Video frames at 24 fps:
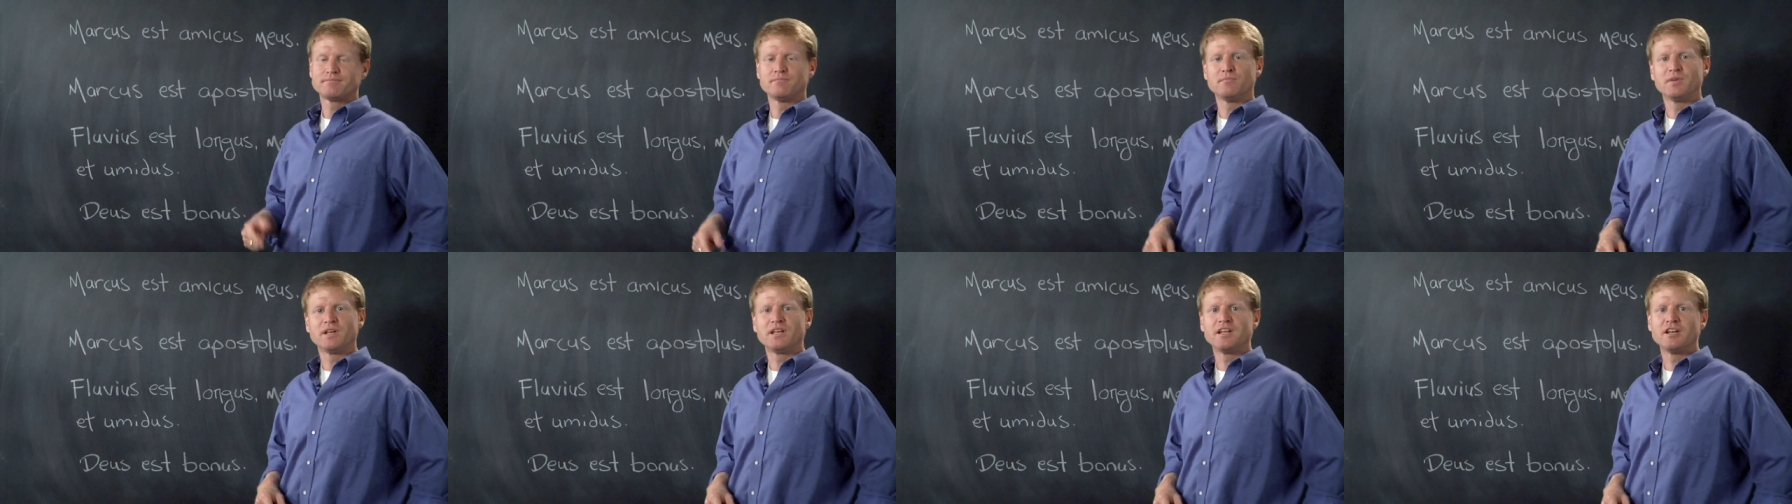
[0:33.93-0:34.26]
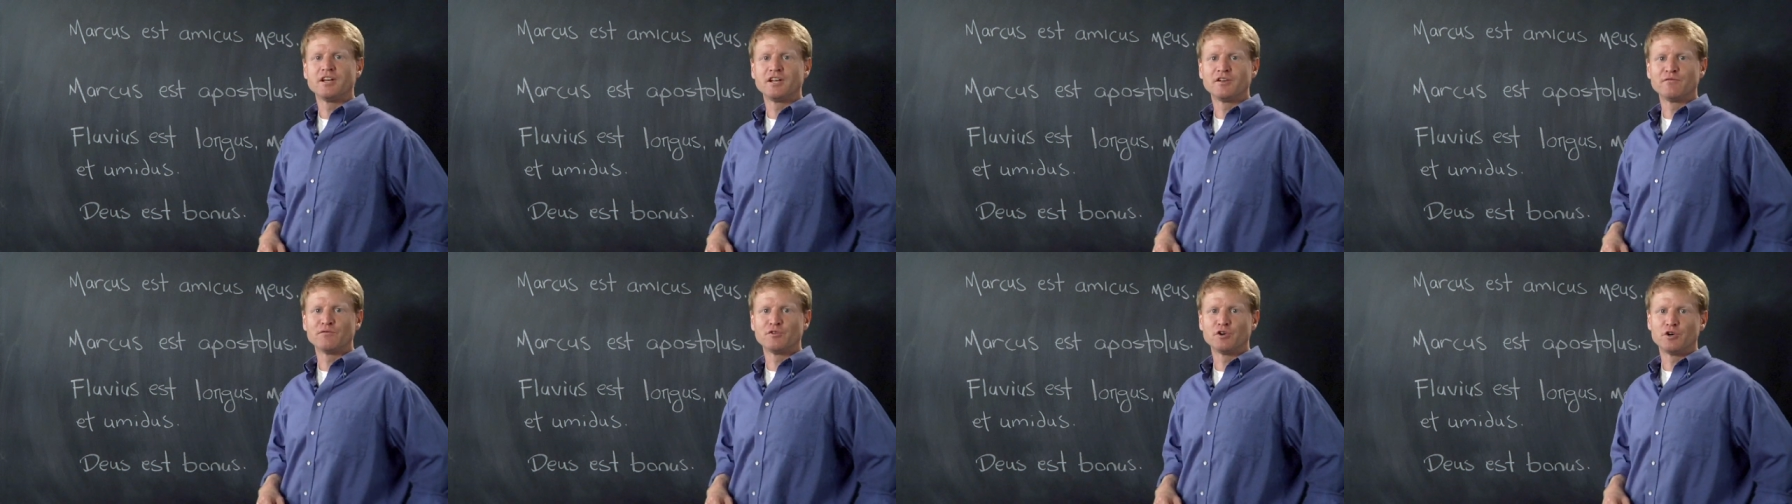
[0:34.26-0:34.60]

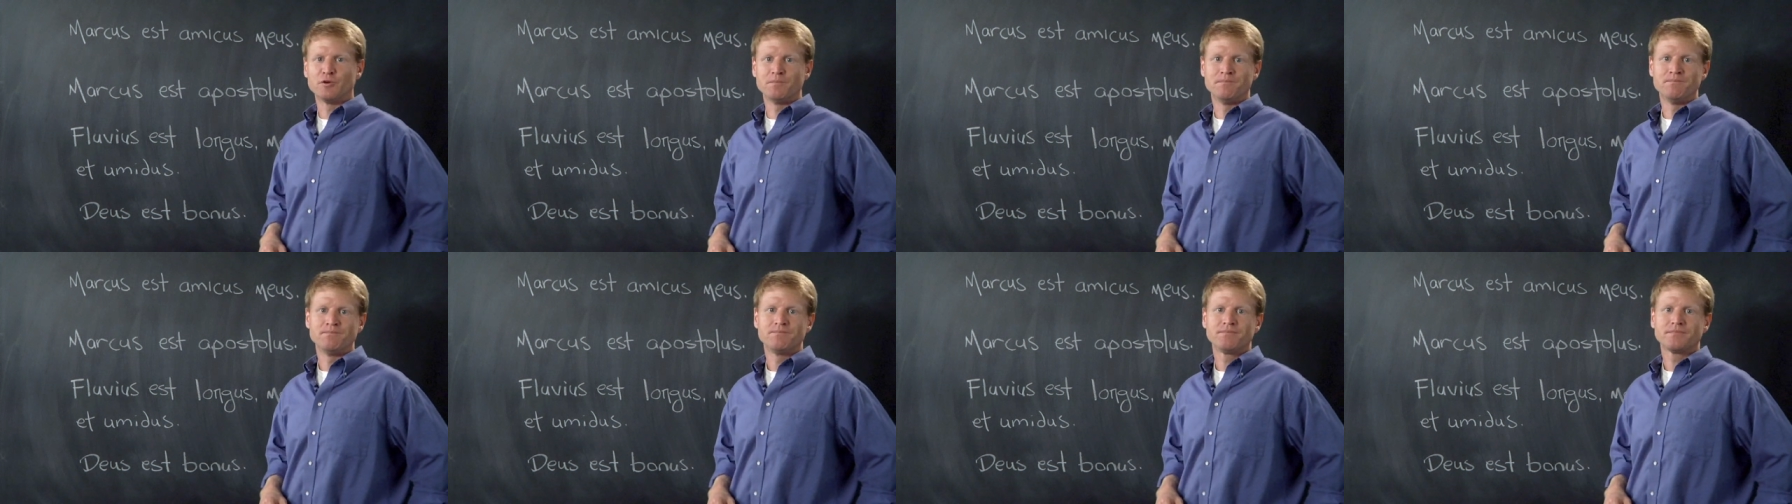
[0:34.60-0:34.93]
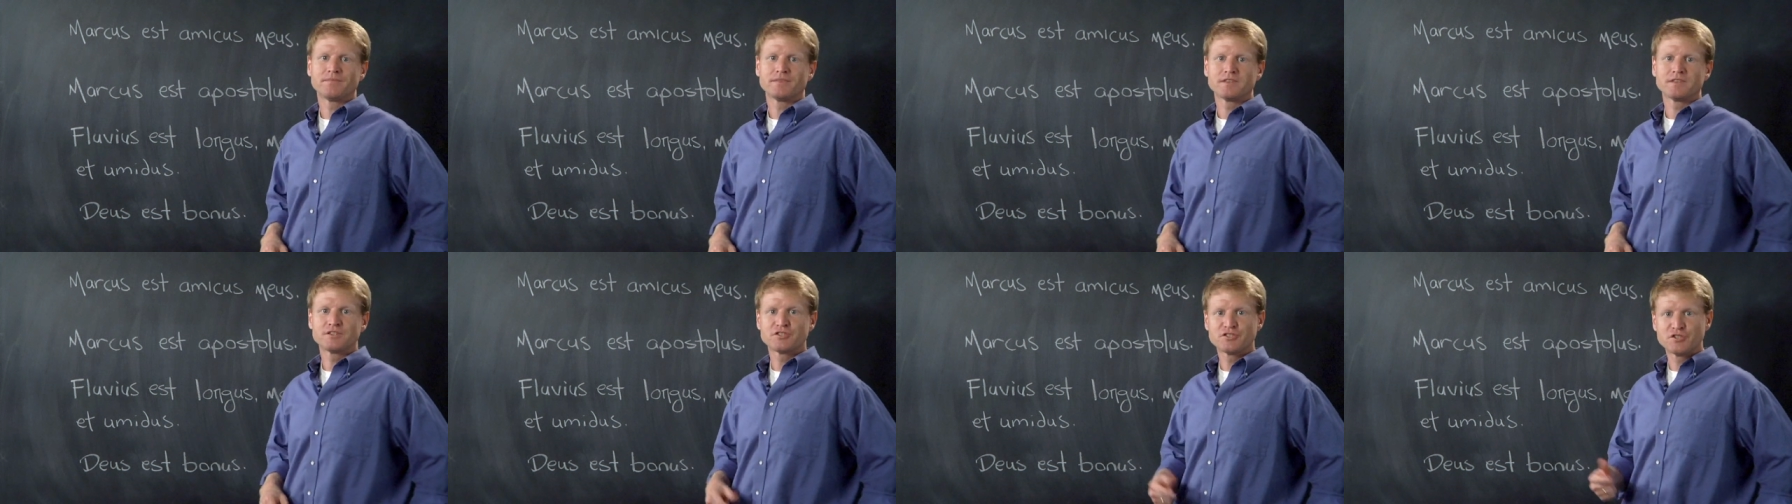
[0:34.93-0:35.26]
beginning verb,
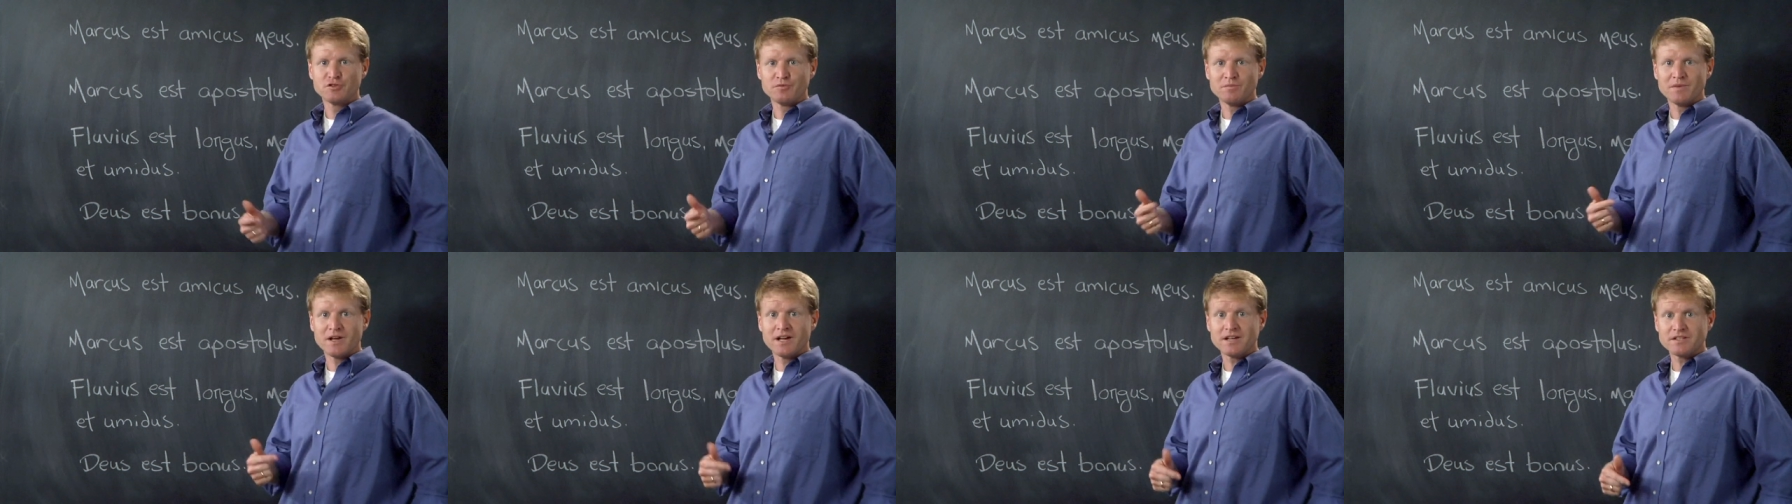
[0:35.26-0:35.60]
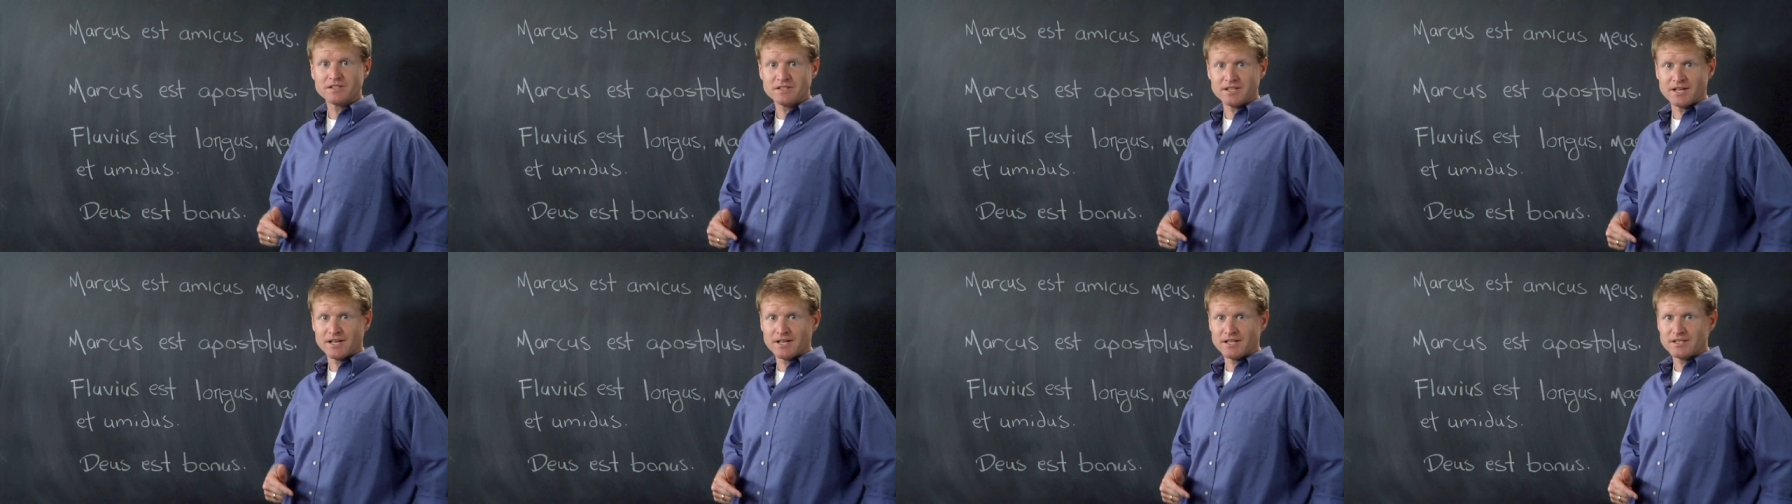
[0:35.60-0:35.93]
sum
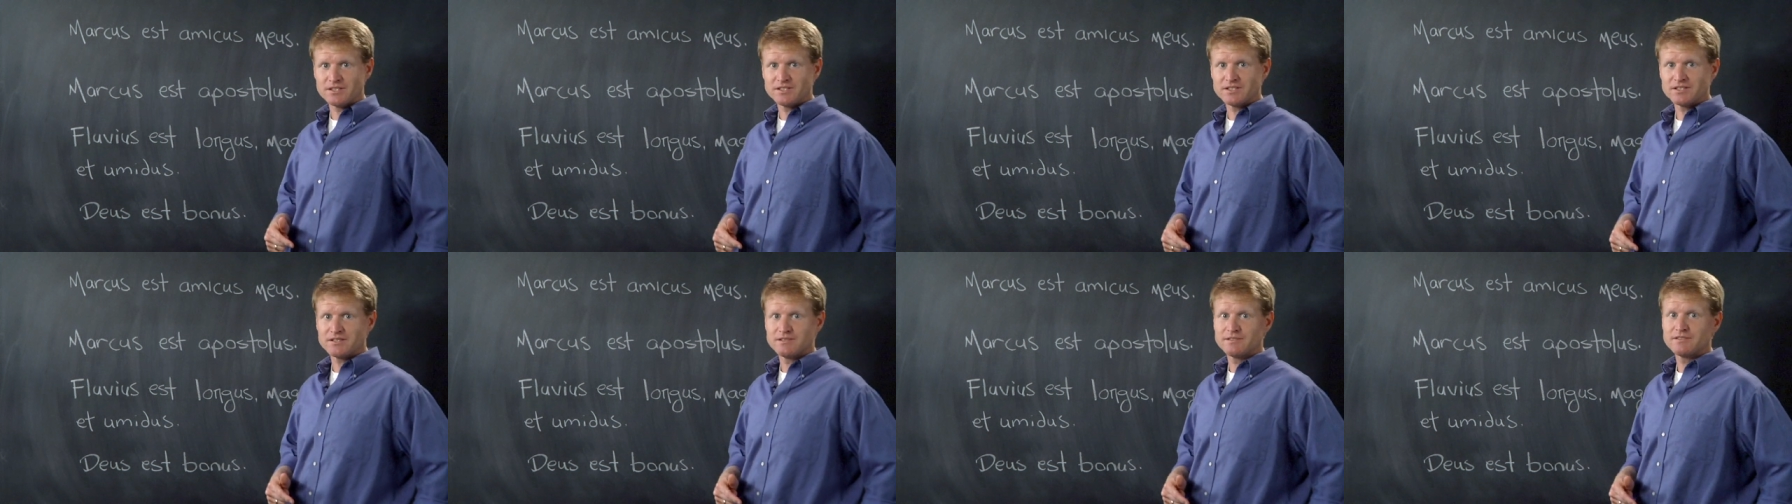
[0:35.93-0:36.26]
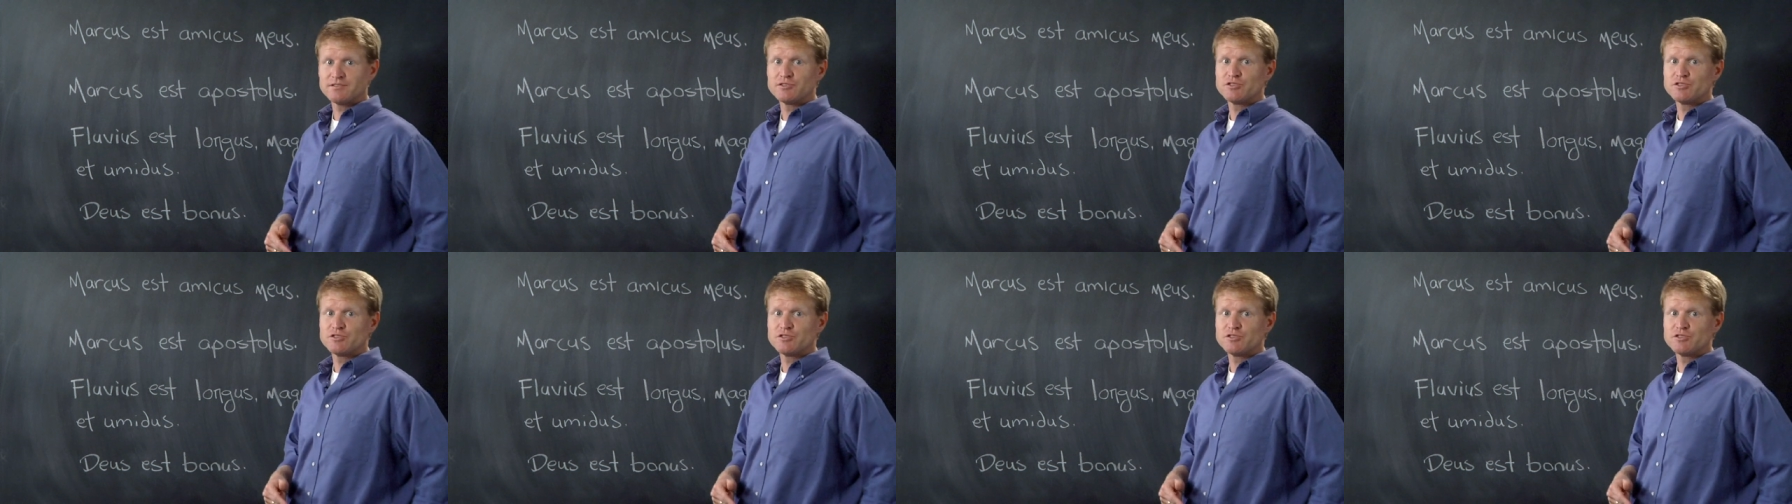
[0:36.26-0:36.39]
ss,